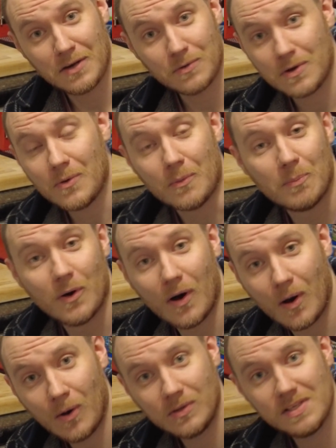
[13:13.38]
I don't know. But
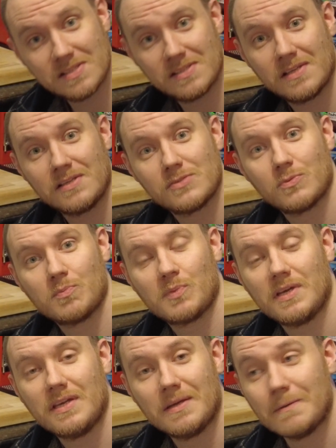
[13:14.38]
all these things
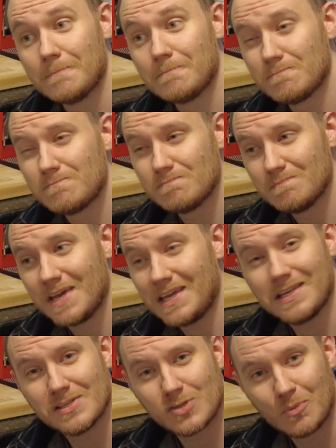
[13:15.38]
would be
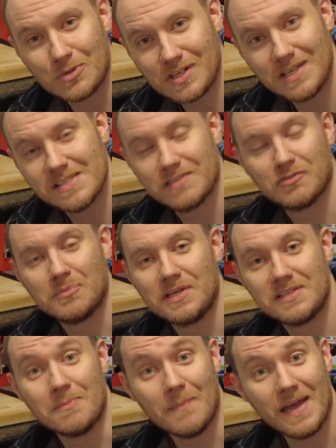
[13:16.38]
making it so much easier for
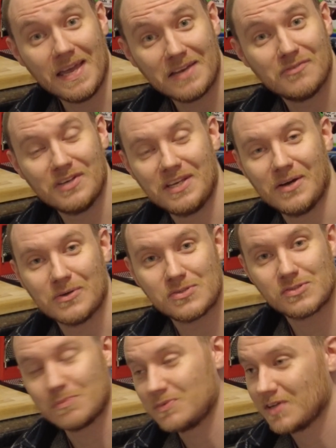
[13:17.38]
me to make videos
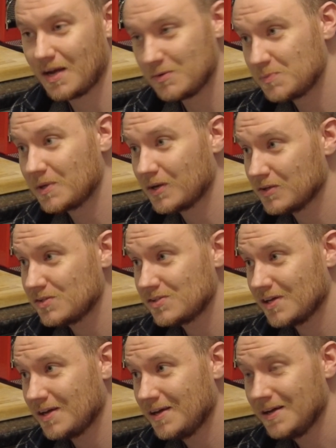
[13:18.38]
sometimes,
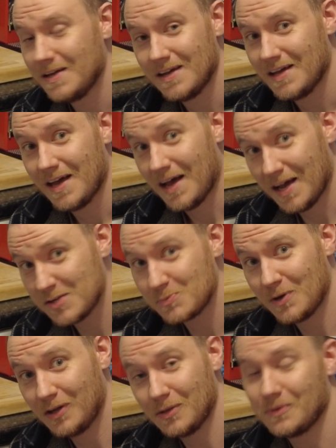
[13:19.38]
because as
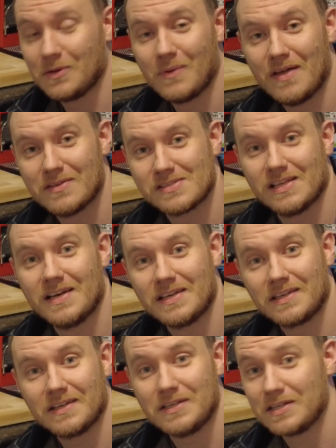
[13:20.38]
we all know what the weather's
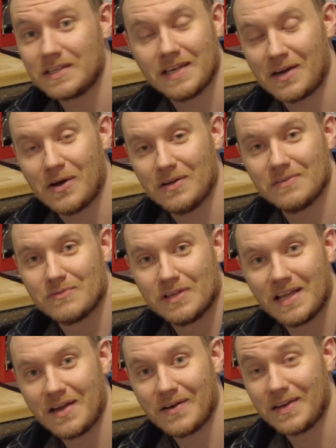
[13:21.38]
like, you cannot
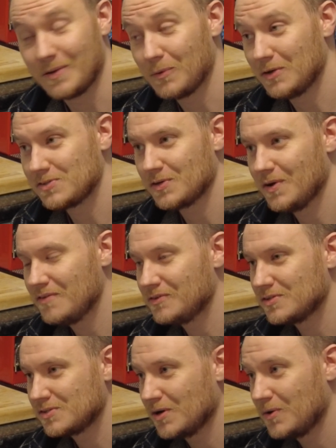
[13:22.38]
rely on it
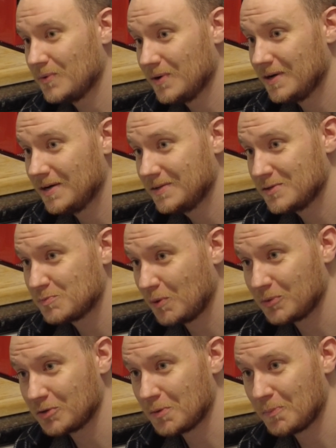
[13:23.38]
whatsoever, so there's
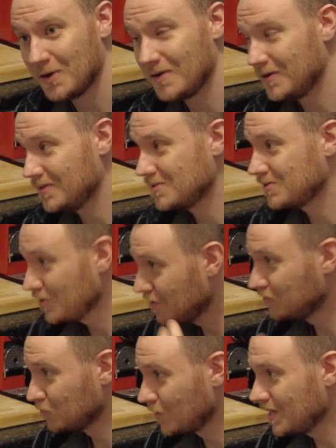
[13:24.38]
probably going to be periods
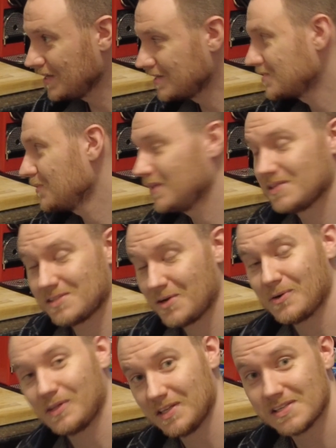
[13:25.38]
of weeks where there's
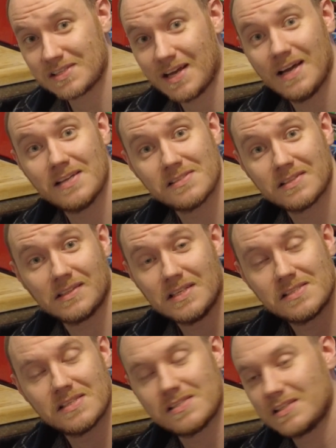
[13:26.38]
no clear skies, and at
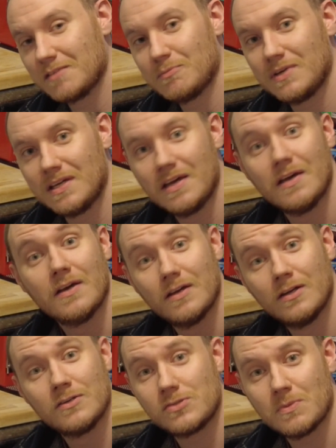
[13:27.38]
least this would give me
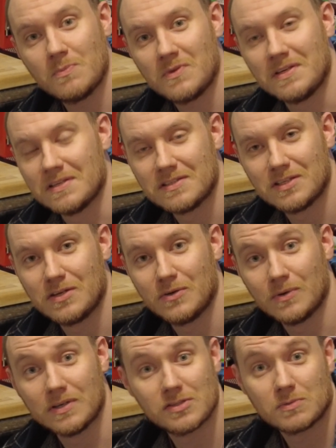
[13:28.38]
something to
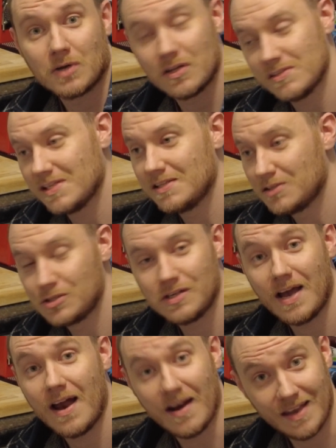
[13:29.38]
do and some content to
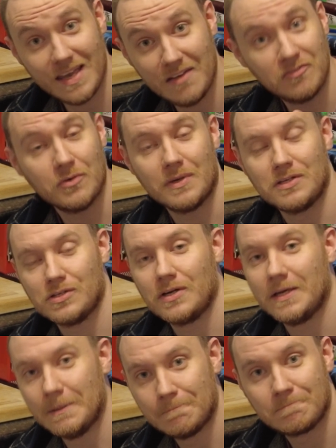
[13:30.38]
share if you
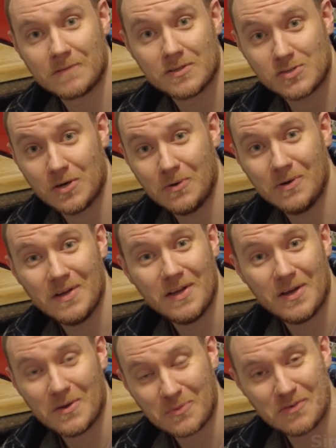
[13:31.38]
enjoy it. So
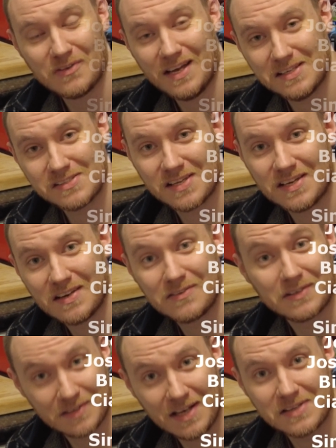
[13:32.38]
with that said, I
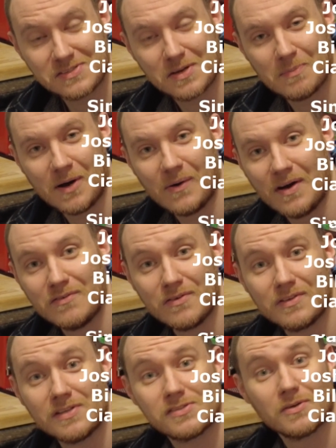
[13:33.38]
think that's about
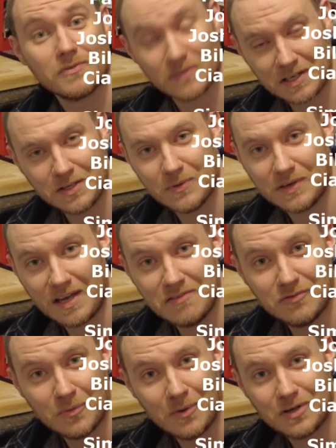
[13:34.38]
everything, so thank you
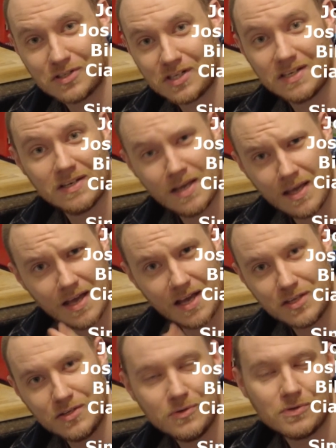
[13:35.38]
again for watching,
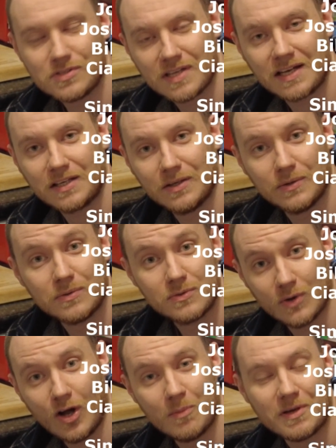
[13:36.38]
a huge thank you
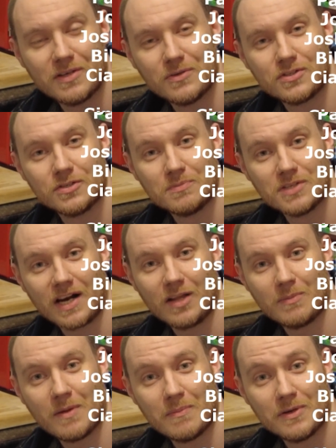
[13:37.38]
to all my YouTube
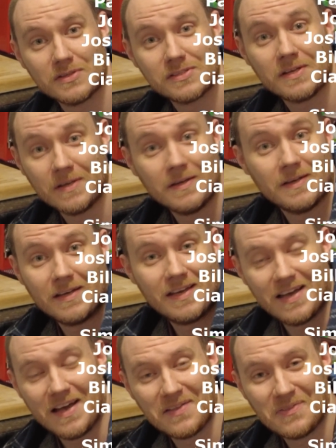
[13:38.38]
channel members,
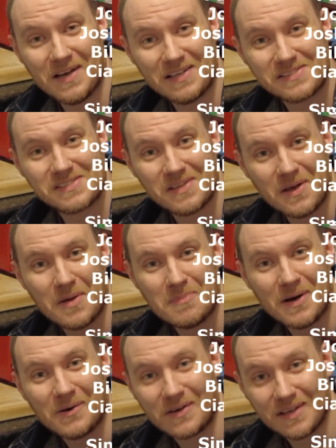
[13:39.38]
and that's
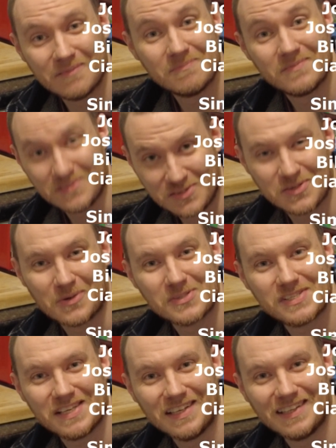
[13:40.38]
about it, so
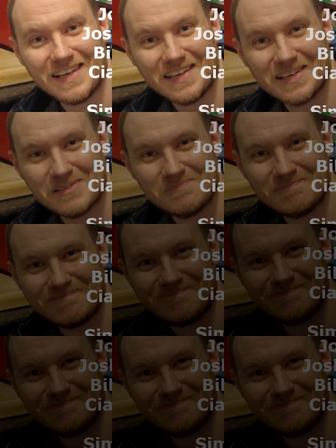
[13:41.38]
see you later.